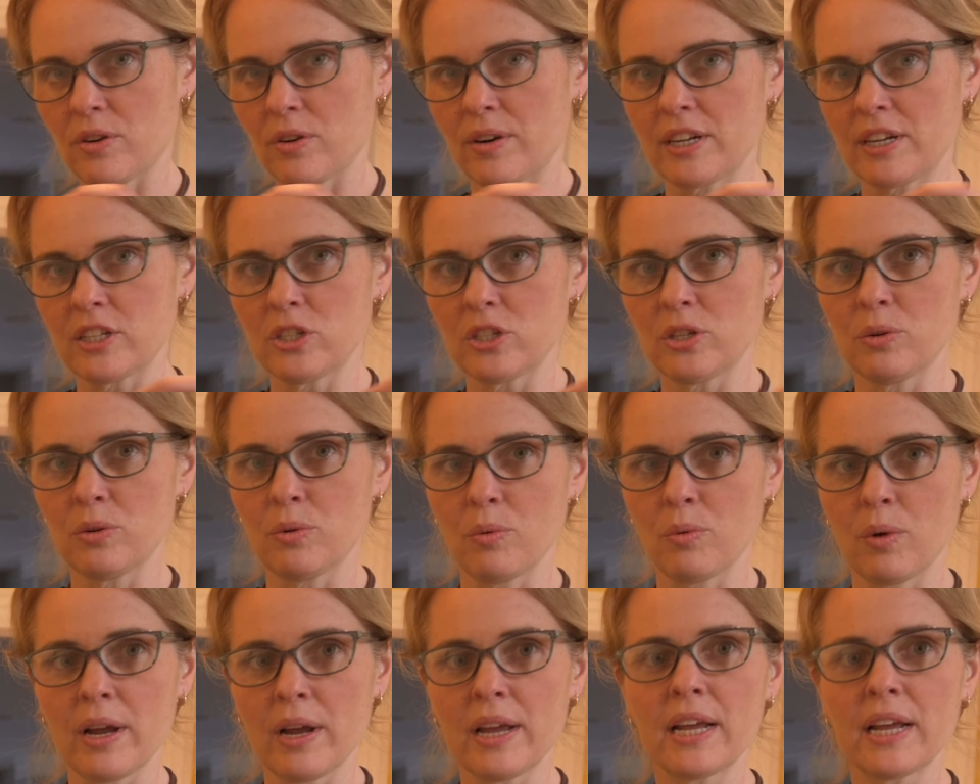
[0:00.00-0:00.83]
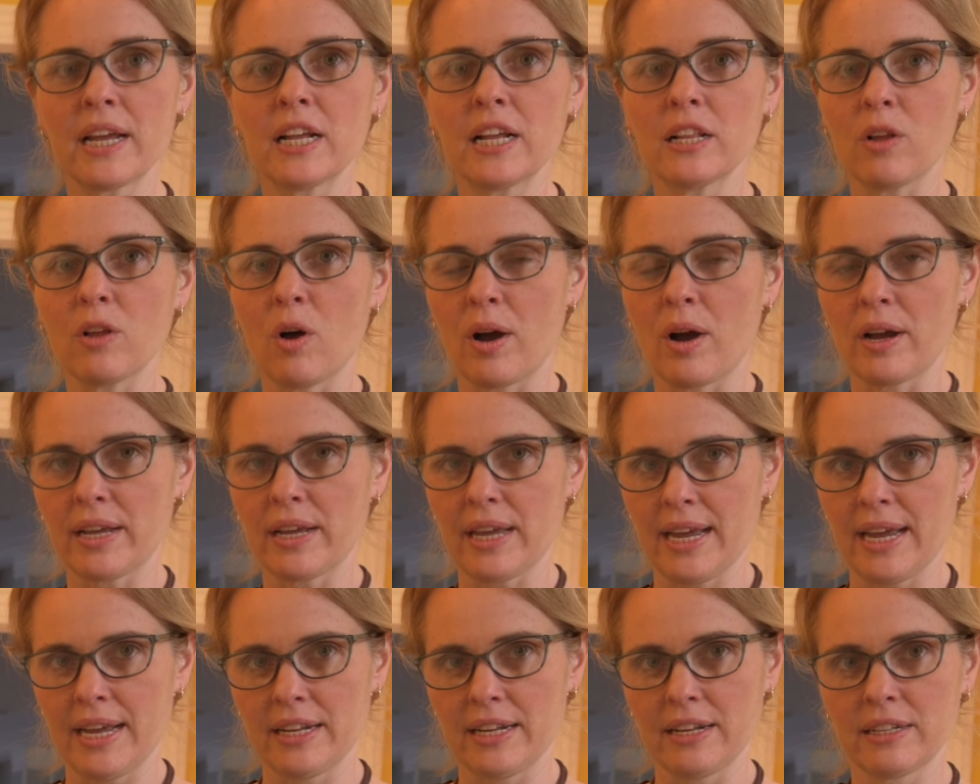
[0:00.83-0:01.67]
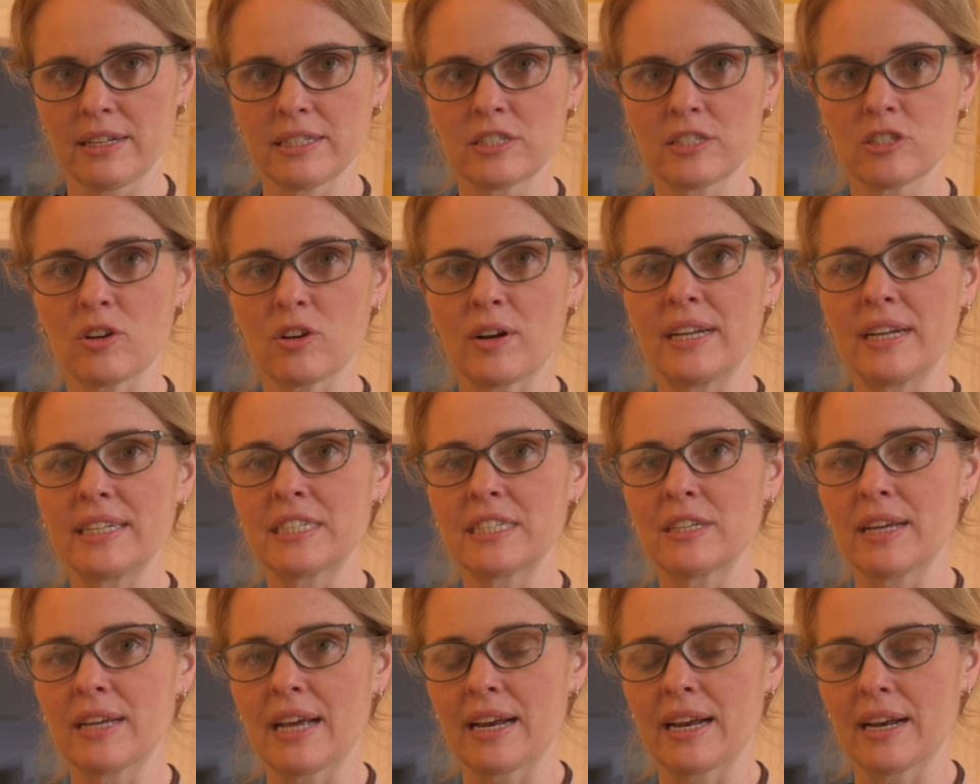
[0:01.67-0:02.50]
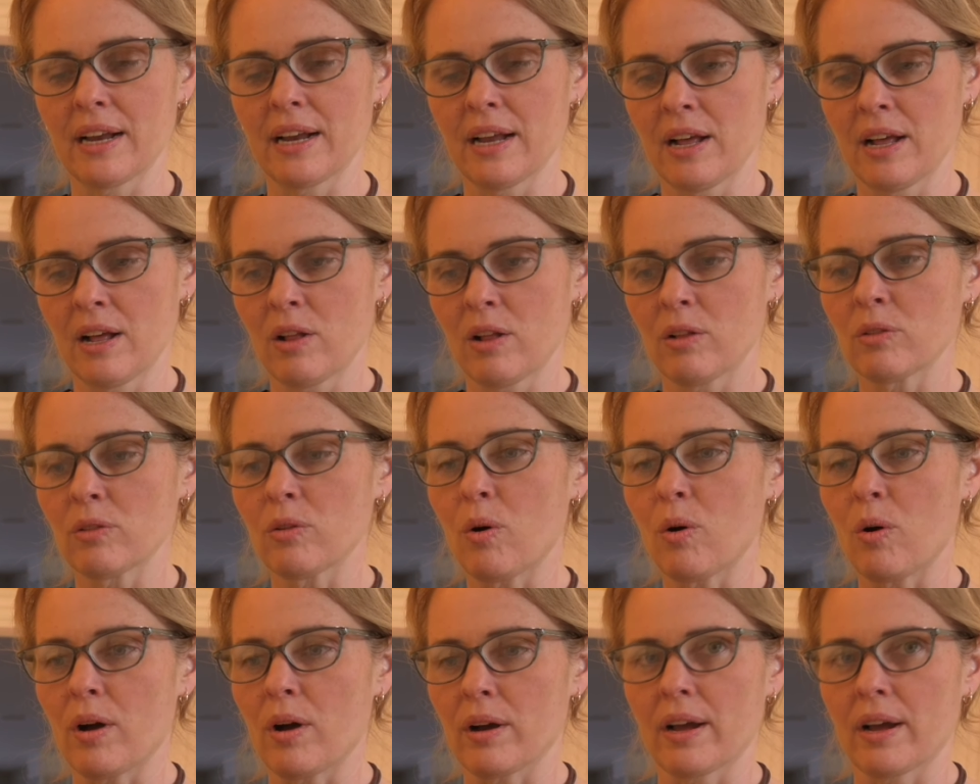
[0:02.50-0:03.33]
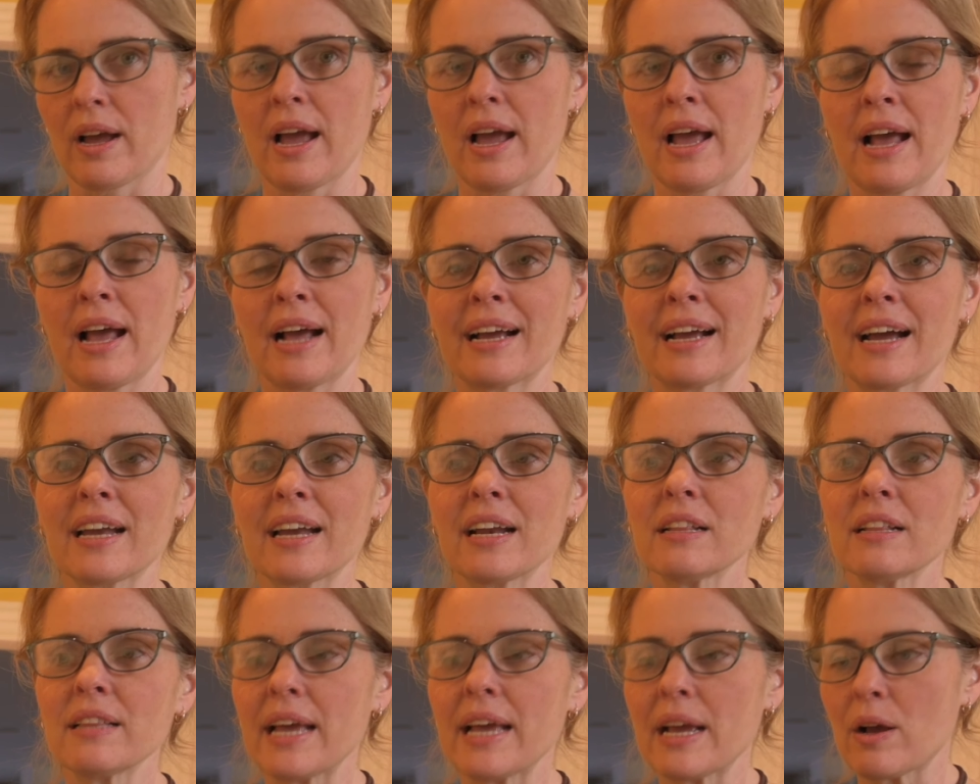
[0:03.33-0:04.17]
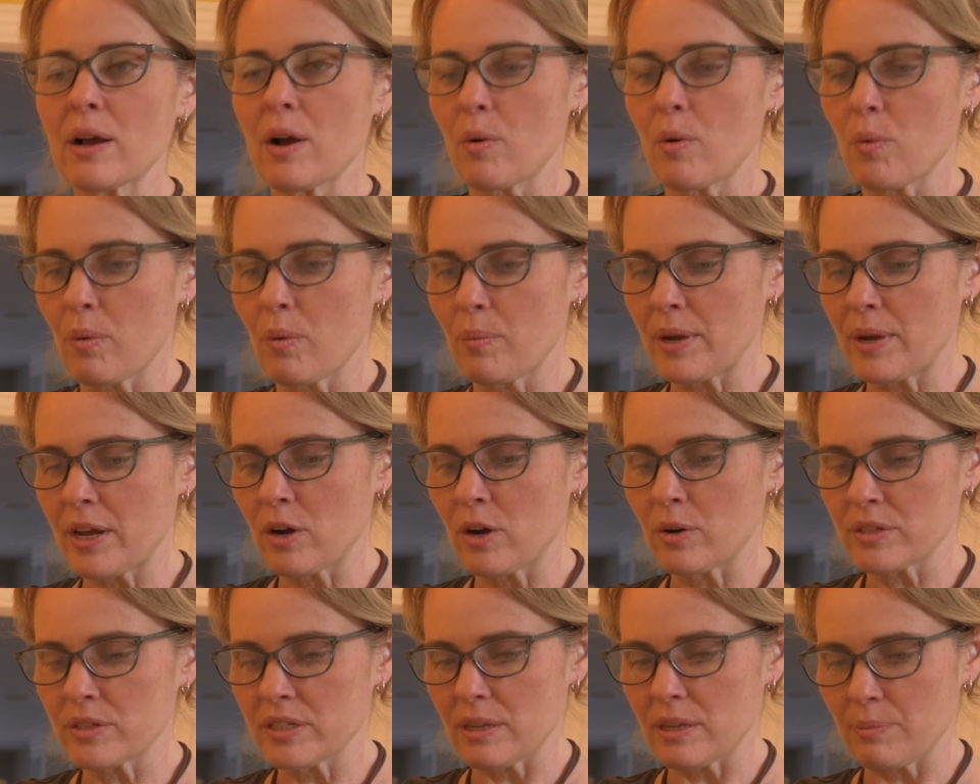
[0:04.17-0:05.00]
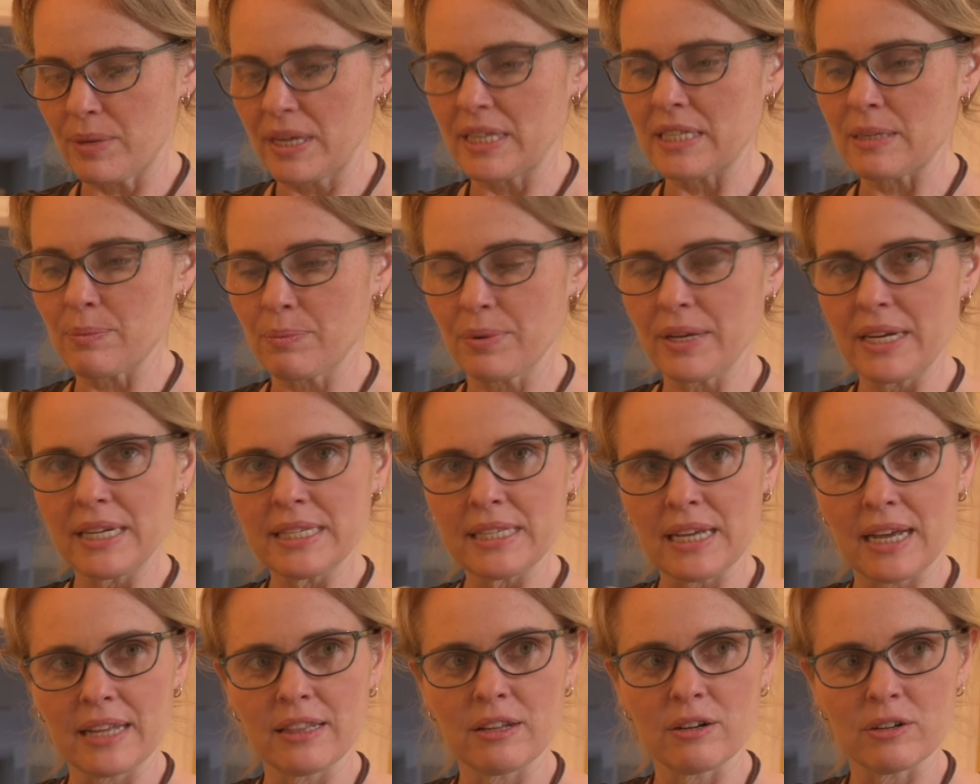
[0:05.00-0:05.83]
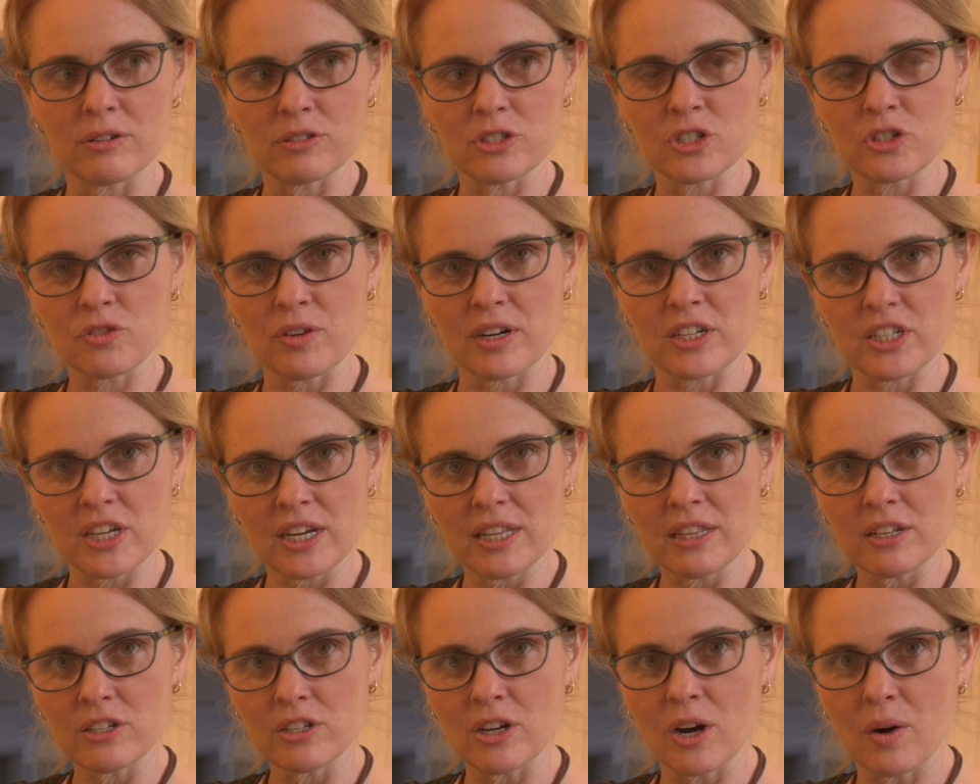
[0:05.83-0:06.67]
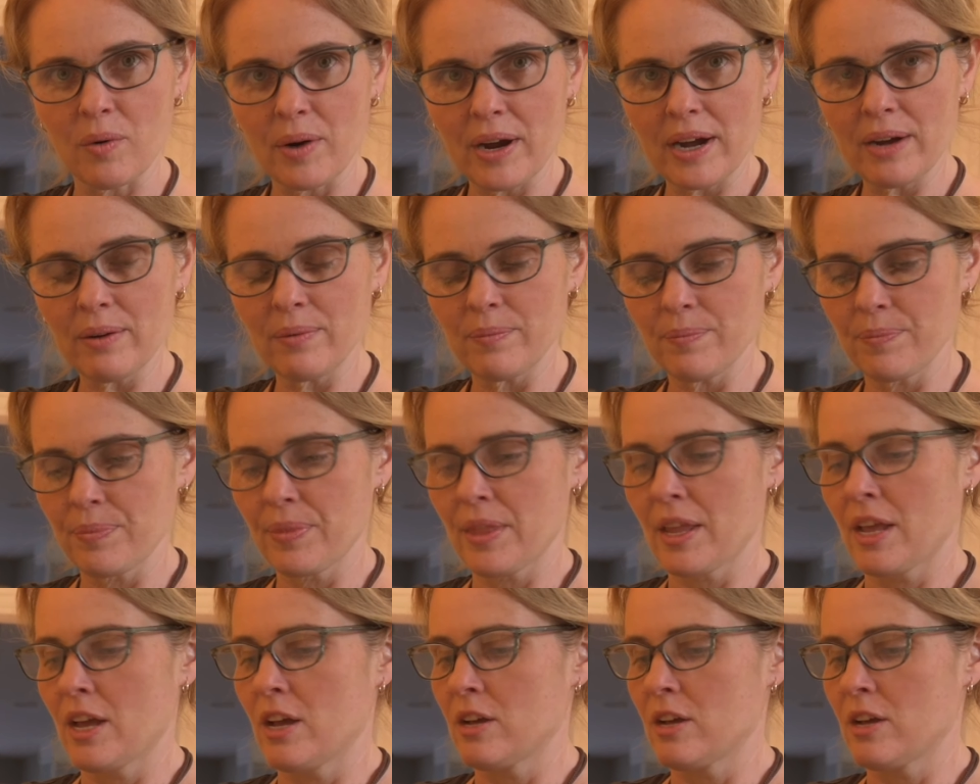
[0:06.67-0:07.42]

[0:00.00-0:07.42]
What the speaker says: are starting to elongate, starting to get long. Kind of like when we go to the pizza place and they're stretching the dough out.